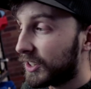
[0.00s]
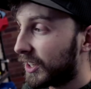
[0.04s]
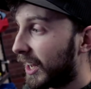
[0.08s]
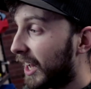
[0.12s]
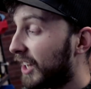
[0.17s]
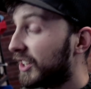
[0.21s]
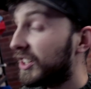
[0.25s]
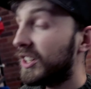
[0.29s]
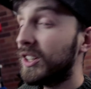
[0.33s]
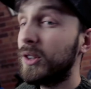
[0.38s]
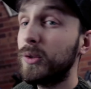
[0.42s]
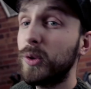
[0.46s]

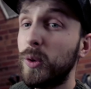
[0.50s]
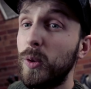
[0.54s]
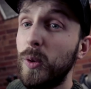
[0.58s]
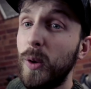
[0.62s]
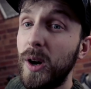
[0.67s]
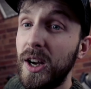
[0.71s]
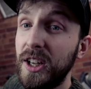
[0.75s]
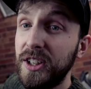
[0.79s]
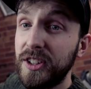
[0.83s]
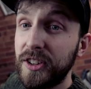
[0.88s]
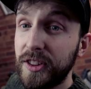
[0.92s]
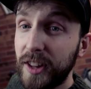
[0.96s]
As
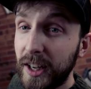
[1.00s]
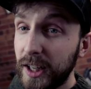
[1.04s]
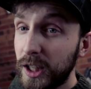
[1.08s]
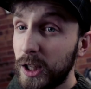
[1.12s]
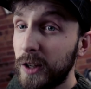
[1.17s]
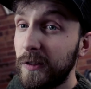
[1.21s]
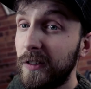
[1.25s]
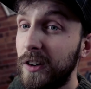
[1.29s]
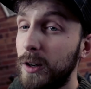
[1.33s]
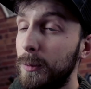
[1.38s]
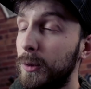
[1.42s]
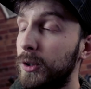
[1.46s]
always, thank
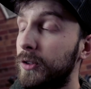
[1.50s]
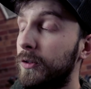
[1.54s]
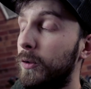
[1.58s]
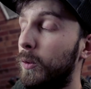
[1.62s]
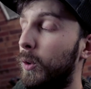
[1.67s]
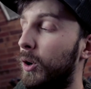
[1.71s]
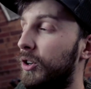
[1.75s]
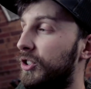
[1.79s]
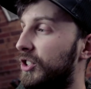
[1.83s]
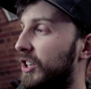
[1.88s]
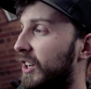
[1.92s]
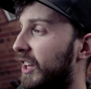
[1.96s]
you very much for
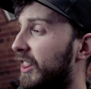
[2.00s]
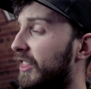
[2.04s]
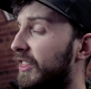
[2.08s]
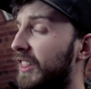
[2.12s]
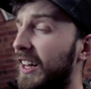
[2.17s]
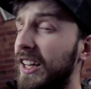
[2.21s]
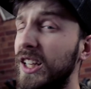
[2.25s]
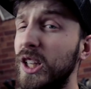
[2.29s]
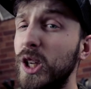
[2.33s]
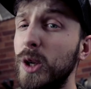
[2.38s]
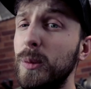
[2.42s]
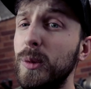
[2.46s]
watching,
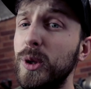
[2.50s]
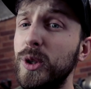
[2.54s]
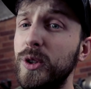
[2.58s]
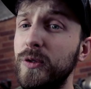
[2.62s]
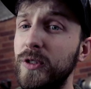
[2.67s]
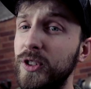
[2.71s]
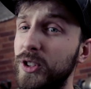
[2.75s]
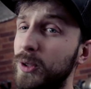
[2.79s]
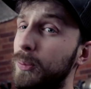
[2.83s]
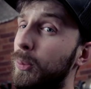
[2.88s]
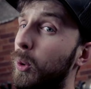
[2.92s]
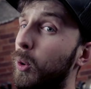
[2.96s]
thank you much
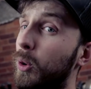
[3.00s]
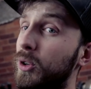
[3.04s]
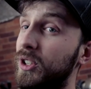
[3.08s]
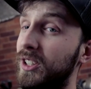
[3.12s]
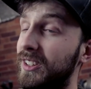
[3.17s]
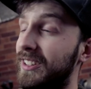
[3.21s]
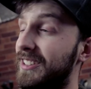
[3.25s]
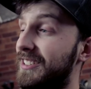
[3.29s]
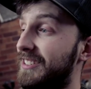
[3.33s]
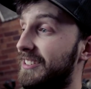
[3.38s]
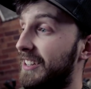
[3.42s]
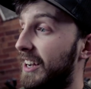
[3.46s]
for supporting
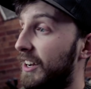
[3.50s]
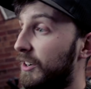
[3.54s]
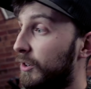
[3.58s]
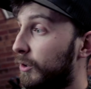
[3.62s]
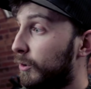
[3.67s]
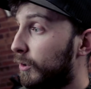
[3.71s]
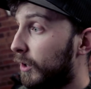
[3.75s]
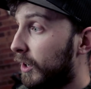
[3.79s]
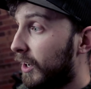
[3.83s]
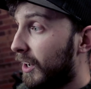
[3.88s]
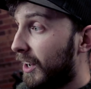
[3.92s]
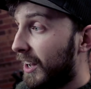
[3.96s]
this
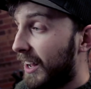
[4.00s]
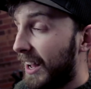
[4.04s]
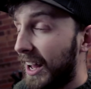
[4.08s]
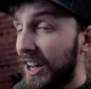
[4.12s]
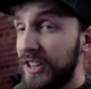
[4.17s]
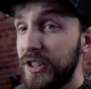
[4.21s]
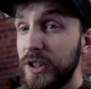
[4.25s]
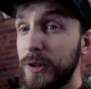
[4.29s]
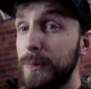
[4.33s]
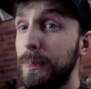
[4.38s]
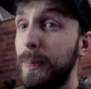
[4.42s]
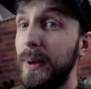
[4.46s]
channel,
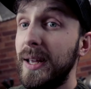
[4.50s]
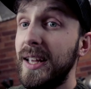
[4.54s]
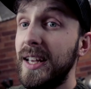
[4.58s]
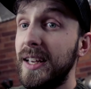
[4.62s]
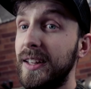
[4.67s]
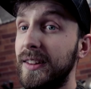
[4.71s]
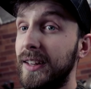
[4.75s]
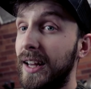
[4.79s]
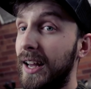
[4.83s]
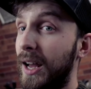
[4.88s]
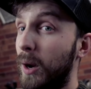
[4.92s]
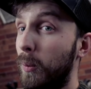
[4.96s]
and just
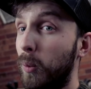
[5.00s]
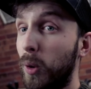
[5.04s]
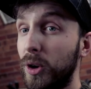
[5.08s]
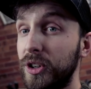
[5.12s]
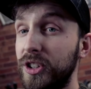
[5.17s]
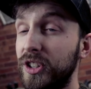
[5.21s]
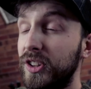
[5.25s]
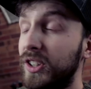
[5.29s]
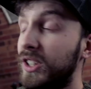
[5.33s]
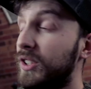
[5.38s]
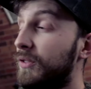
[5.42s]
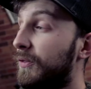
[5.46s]
being there and
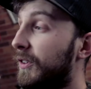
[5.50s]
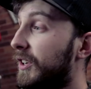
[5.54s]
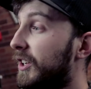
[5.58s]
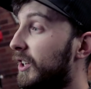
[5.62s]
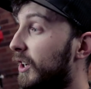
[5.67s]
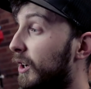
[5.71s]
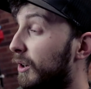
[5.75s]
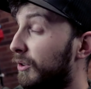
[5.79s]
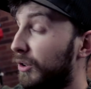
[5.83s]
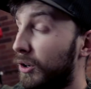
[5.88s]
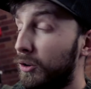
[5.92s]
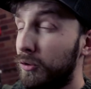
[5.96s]
watching these
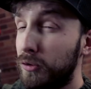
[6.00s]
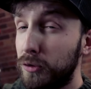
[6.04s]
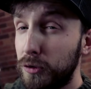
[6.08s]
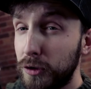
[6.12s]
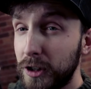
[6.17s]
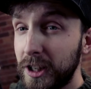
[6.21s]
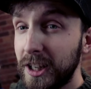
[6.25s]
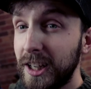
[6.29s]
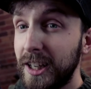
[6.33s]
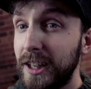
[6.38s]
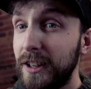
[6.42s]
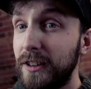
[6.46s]
videos, I
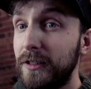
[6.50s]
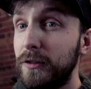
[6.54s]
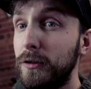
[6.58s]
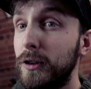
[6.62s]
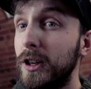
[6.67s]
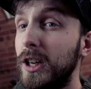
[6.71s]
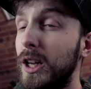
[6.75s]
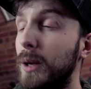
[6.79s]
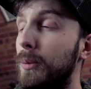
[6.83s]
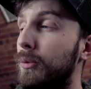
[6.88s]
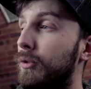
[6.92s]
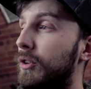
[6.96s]
really,
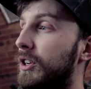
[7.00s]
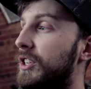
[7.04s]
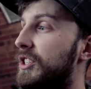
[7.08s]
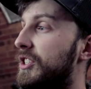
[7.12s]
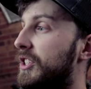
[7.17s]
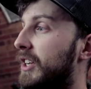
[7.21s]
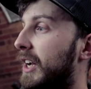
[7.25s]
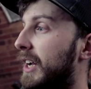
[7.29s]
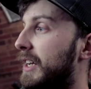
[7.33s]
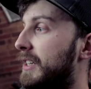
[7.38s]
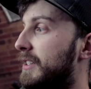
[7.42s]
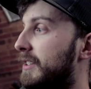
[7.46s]
really
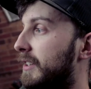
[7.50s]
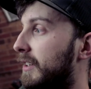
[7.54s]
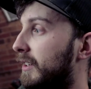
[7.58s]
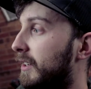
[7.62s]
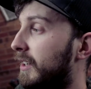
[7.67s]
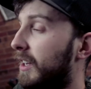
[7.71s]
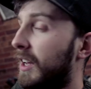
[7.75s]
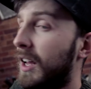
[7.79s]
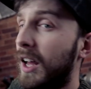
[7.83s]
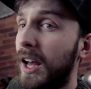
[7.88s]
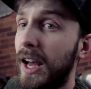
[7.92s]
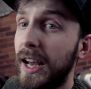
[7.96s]
appreciate it.
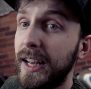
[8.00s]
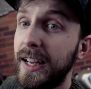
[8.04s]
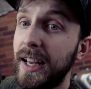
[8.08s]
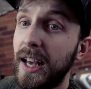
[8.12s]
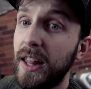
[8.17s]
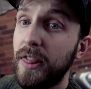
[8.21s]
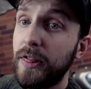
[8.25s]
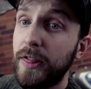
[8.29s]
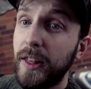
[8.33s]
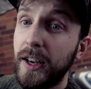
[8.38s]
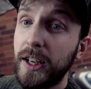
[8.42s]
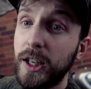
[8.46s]

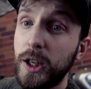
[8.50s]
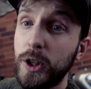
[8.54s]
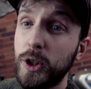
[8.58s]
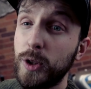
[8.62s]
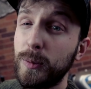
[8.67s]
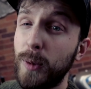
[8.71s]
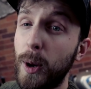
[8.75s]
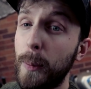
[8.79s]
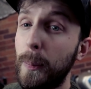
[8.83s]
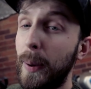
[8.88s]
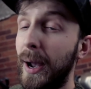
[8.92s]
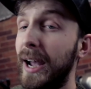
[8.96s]
Again, thank you to
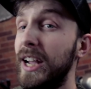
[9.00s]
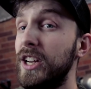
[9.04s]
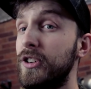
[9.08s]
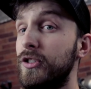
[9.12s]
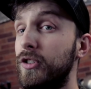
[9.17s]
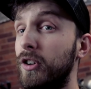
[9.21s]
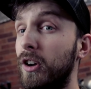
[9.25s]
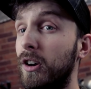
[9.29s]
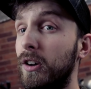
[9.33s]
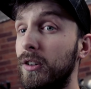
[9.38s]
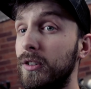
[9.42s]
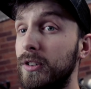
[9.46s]
my
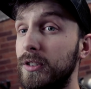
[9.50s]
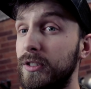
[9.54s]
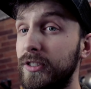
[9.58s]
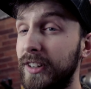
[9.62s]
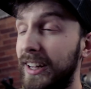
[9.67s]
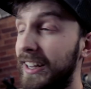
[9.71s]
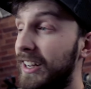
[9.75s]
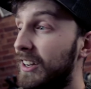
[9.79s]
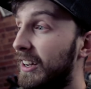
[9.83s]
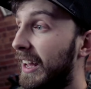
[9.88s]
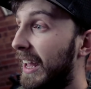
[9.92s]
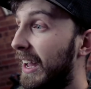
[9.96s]
Patreons,
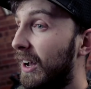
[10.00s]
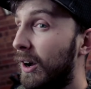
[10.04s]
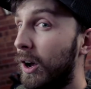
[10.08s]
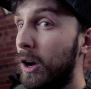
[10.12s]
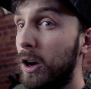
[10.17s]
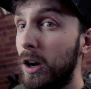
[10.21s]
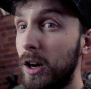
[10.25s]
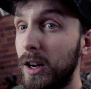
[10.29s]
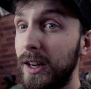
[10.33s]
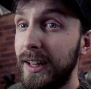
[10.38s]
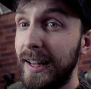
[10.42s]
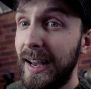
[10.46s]
they get
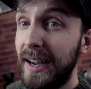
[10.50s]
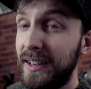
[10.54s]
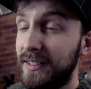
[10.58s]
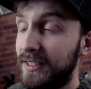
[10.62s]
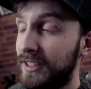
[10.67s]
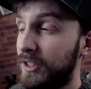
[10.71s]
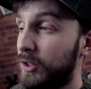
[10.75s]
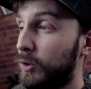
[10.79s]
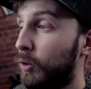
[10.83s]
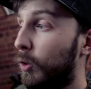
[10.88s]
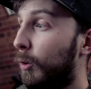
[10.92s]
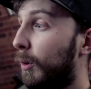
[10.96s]
early
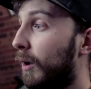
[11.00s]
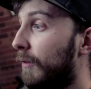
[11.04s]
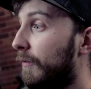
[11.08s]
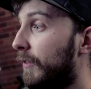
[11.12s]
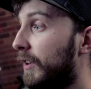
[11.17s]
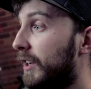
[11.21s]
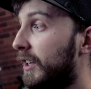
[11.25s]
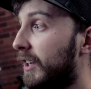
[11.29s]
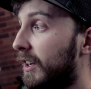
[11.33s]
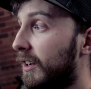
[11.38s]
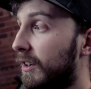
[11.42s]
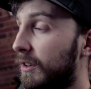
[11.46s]
access to all my
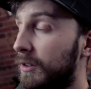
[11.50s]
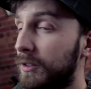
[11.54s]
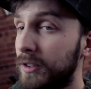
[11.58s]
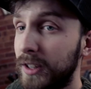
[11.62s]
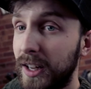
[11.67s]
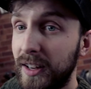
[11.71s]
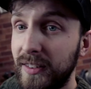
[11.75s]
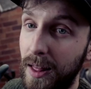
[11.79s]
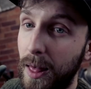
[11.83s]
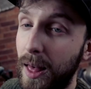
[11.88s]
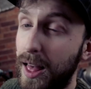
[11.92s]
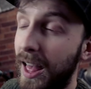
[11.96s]
videos,
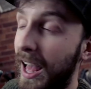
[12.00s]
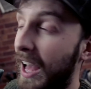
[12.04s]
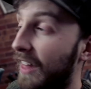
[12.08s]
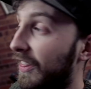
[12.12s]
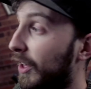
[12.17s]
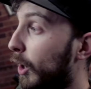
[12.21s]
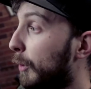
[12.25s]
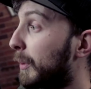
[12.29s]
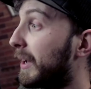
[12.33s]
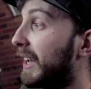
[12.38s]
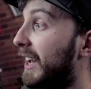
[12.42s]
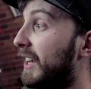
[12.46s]
and
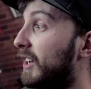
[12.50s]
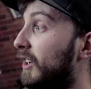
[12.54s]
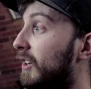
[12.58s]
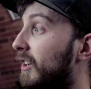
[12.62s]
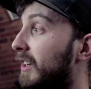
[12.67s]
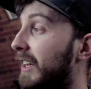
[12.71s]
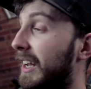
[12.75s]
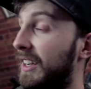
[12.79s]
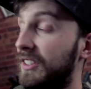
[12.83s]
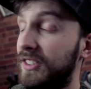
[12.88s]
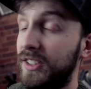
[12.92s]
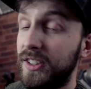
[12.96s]
they'll be getting
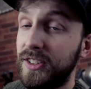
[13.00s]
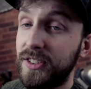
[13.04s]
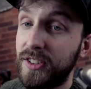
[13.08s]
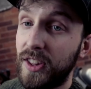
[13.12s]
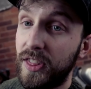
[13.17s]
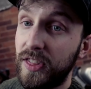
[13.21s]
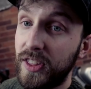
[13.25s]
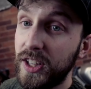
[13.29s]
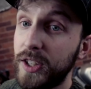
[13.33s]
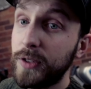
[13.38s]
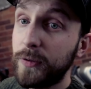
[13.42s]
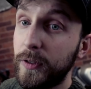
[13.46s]
early access to
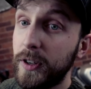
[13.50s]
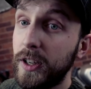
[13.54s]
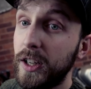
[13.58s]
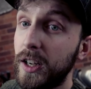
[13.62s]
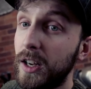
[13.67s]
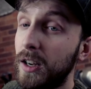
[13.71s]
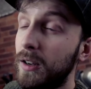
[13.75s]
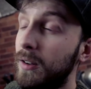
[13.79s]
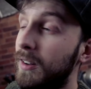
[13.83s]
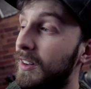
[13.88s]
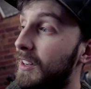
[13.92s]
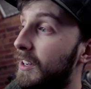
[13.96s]
this
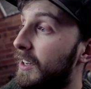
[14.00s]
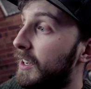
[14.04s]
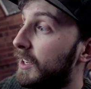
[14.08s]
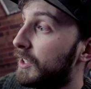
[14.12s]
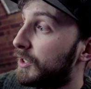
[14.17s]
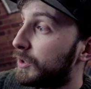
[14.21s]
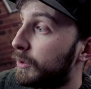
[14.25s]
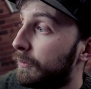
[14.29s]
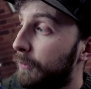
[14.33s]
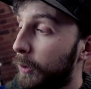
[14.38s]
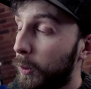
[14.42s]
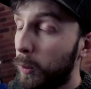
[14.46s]
video.
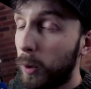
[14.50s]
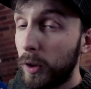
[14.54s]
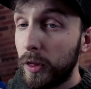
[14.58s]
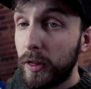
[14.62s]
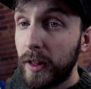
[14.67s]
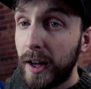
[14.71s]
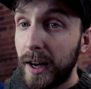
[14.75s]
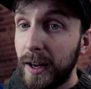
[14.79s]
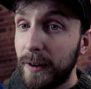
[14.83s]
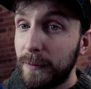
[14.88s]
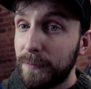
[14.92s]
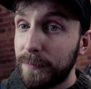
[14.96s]
So if you want
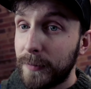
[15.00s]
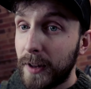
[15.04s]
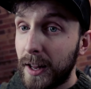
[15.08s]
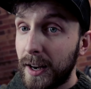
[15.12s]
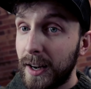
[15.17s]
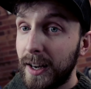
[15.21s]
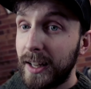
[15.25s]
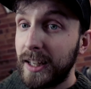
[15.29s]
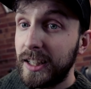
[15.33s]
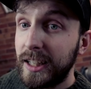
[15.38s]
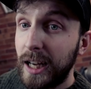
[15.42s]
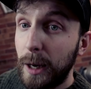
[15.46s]
that,
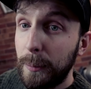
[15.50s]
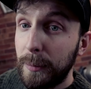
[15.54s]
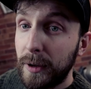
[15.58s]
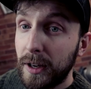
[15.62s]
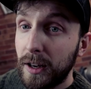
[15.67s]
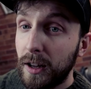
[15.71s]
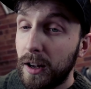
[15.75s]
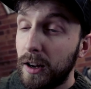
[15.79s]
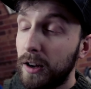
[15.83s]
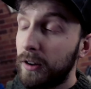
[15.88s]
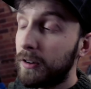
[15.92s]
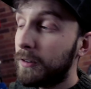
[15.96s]
link down
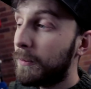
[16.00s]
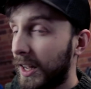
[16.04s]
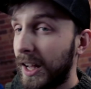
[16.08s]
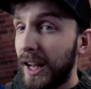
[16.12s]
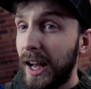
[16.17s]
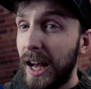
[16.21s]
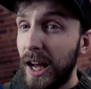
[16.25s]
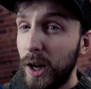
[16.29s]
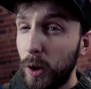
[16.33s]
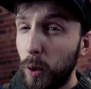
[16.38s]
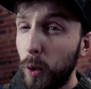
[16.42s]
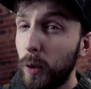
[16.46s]
below.
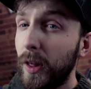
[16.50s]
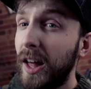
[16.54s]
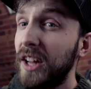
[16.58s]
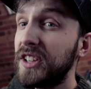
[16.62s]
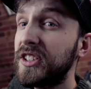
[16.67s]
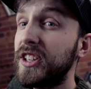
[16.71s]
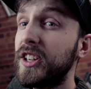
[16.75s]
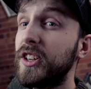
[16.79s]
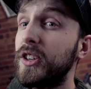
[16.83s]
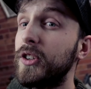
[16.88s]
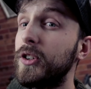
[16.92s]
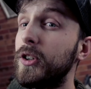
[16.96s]
And all that
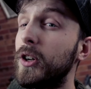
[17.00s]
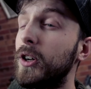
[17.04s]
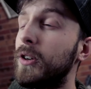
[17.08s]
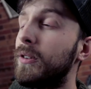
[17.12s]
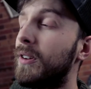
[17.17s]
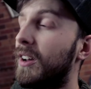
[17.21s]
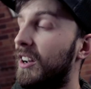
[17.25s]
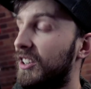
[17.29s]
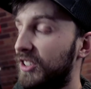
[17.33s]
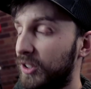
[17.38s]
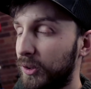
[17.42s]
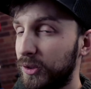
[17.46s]
said and done,
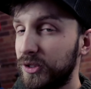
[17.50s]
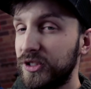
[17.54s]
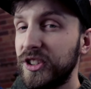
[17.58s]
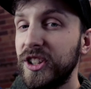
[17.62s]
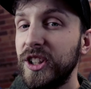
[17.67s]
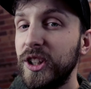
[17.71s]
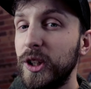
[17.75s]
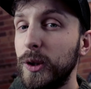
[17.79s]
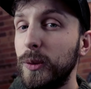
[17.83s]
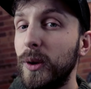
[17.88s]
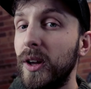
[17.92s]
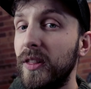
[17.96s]
I shall see
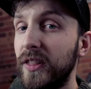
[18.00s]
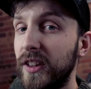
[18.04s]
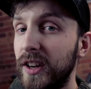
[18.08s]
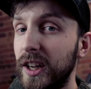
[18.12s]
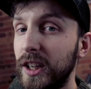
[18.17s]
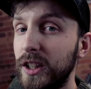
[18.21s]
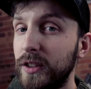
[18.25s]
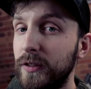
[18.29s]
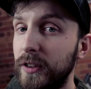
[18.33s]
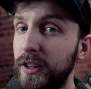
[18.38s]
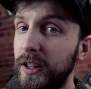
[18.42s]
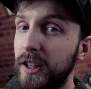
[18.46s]
you in the
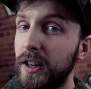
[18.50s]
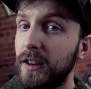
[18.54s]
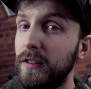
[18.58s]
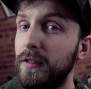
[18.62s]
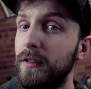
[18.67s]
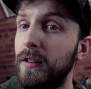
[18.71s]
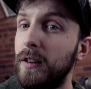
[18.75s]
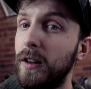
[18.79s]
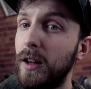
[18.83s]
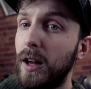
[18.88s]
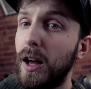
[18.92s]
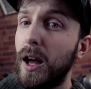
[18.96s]
next video.
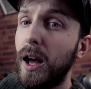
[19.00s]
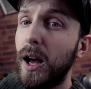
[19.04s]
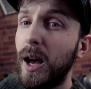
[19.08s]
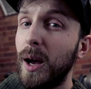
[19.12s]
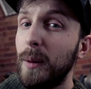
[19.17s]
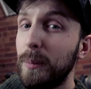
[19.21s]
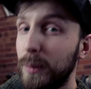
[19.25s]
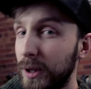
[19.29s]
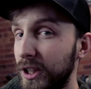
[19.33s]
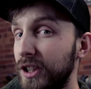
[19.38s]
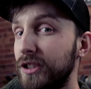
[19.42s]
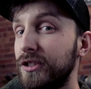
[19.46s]

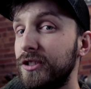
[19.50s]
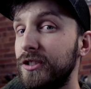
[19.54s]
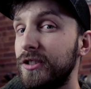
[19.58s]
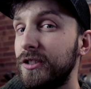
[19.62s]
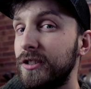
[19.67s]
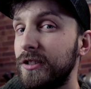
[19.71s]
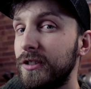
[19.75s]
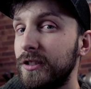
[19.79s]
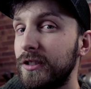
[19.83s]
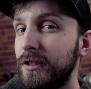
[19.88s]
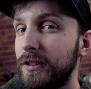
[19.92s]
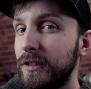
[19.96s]
Peace.